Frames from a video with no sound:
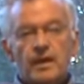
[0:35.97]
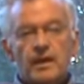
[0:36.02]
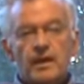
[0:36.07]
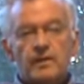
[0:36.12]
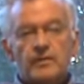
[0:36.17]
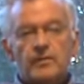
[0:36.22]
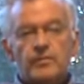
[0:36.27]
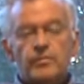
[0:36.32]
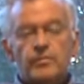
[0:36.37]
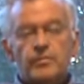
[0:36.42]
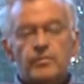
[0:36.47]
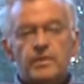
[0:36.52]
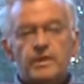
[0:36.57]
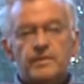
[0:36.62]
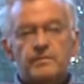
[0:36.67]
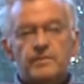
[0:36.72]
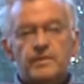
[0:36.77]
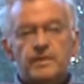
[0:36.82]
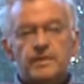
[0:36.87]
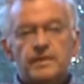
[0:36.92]
In the
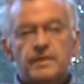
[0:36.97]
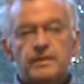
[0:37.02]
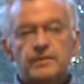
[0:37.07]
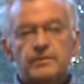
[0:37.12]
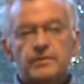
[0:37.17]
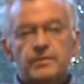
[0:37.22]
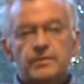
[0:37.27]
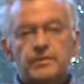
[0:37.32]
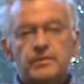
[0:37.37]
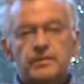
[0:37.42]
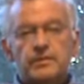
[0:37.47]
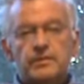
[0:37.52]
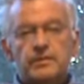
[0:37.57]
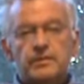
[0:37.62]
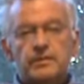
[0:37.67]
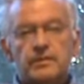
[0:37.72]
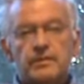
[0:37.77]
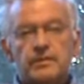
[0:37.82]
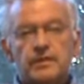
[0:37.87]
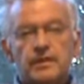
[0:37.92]
bereavement
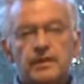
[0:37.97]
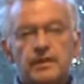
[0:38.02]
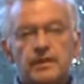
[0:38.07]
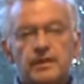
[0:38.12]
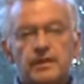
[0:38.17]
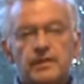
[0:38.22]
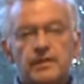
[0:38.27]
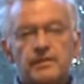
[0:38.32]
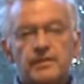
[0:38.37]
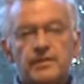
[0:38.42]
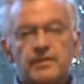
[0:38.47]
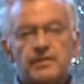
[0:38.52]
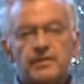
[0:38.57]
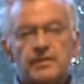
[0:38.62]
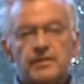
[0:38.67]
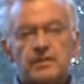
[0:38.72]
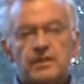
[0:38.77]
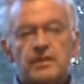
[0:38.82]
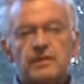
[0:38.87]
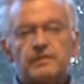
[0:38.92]
literature,
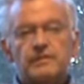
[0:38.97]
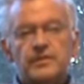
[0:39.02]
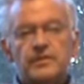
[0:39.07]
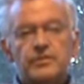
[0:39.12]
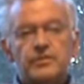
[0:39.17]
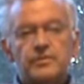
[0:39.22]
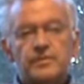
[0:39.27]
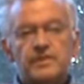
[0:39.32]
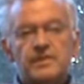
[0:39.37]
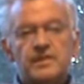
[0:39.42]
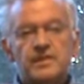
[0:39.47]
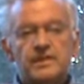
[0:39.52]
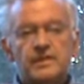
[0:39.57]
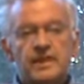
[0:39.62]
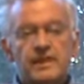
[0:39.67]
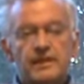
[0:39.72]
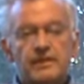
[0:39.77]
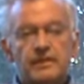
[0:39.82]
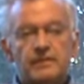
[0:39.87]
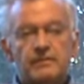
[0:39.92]
there's a lot of interest
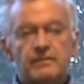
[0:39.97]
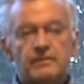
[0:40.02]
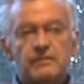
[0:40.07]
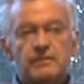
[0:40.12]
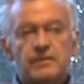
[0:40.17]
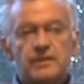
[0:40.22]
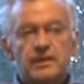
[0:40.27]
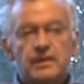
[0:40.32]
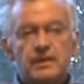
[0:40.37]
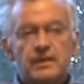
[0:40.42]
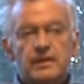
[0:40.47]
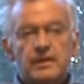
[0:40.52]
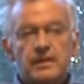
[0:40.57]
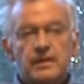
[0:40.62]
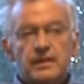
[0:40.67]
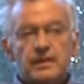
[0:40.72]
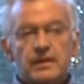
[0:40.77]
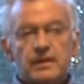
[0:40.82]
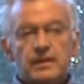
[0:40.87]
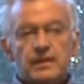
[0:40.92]
in how
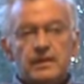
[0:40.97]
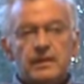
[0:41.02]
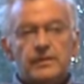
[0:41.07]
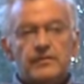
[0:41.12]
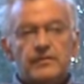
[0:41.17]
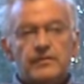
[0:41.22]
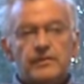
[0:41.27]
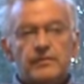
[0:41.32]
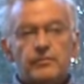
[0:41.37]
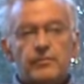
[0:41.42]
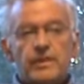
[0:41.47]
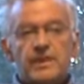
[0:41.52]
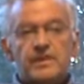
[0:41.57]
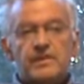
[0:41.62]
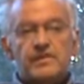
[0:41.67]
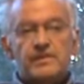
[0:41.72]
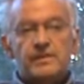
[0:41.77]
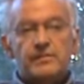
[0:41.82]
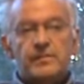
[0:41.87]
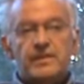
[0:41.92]
even when
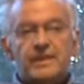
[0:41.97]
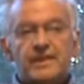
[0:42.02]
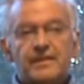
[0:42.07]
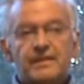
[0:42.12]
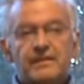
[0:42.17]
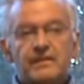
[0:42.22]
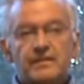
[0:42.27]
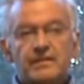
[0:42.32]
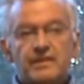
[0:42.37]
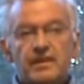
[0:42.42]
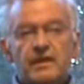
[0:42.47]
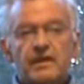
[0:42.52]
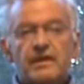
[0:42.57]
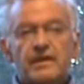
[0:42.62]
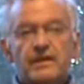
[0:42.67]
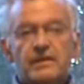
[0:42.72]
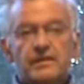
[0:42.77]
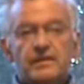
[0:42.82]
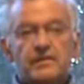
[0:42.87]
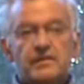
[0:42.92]
somebody
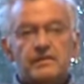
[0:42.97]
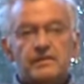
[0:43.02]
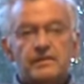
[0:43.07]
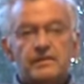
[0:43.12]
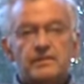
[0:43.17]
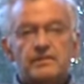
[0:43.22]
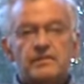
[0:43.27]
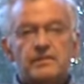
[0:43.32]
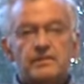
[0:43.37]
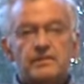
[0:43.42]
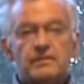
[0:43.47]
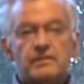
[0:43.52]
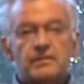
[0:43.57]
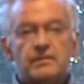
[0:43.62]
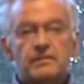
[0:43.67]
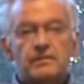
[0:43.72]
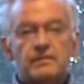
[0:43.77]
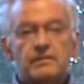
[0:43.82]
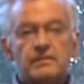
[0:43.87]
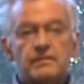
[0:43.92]
dies, is that
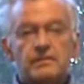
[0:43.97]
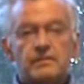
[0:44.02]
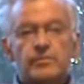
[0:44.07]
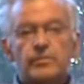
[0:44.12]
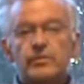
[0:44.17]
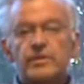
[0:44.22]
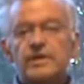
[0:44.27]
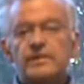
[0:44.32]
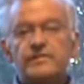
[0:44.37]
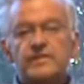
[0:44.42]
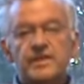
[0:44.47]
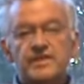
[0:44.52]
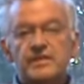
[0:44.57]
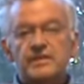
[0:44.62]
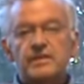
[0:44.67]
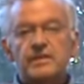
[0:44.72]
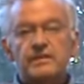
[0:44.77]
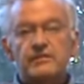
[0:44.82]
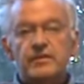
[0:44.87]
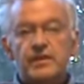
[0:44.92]
the bereaved
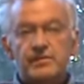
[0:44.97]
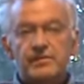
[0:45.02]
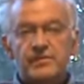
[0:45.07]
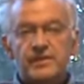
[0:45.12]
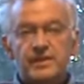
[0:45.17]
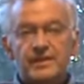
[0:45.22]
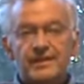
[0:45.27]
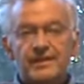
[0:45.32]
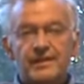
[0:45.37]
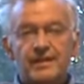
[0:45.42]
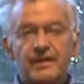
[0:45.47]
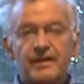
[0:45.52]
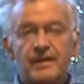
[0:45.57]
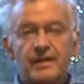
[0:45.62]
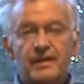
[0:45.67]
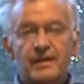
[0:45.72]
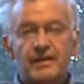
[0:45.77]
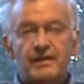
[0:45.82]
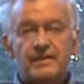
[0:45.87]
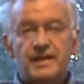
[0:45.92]
doesn't give up the
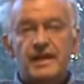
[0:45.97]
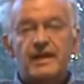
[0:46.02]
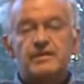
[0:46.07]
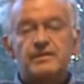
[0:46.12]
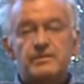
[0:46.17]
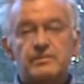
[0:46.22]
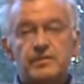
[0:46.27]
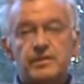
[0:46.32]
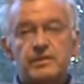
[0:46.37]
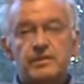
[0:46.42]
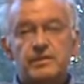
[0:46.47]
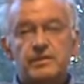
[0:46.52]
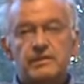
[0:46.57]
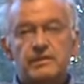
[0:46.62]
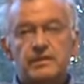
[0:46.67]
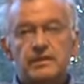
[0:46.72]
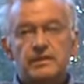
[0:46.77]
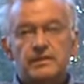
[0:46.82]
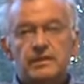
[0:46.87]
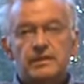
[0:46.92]
attachment,
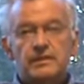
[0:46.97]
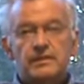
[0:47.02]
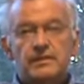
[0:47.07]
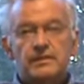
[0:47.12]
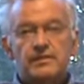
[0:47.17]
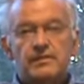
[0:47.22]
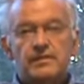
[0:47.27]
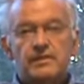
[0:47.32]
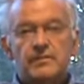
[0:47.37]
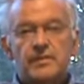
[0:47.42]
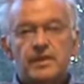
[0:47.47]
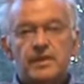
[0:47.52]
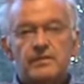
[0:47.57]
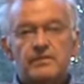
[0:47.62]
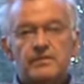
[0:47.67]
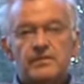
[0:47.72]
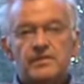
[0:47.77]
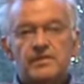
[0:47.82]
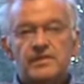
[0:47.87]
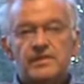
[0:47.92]
that somehow
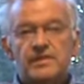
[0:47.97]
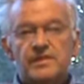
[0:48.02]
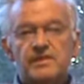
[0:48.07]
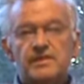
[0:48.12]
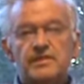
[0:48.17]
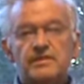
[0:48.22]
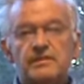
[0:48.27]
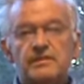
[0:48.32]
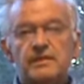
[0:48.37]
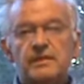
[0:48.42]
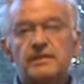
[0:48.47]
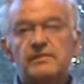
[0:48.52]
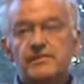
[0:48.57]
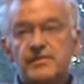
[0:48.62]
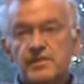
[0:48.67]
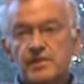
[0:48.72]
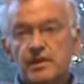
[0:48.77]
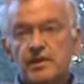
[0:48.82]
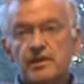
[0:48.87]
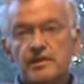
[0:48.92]
the deceased
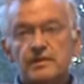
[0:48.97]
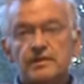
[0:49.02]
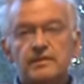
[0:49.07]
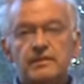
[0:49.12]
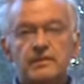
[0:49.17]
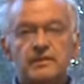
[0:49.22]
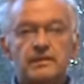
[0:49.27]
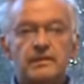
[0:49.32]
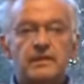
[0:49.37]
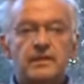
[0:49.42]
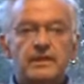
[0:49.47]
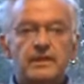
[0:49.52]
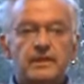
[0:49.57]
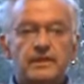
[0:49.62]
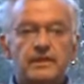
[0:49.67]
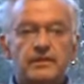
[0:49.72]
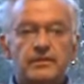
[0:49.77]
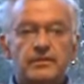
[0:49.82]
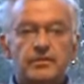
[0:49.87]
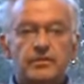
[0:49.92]
lives on
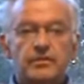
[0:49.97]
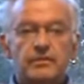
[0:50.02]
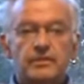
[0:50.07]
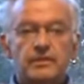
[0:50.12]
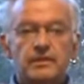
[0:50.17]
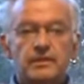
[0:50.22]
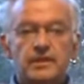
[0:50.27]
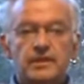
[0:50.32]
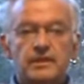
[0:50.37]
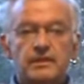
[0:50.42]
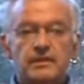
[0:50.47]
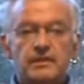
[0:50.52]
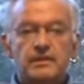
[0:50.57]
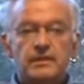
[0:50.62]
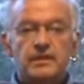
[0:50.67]
internally.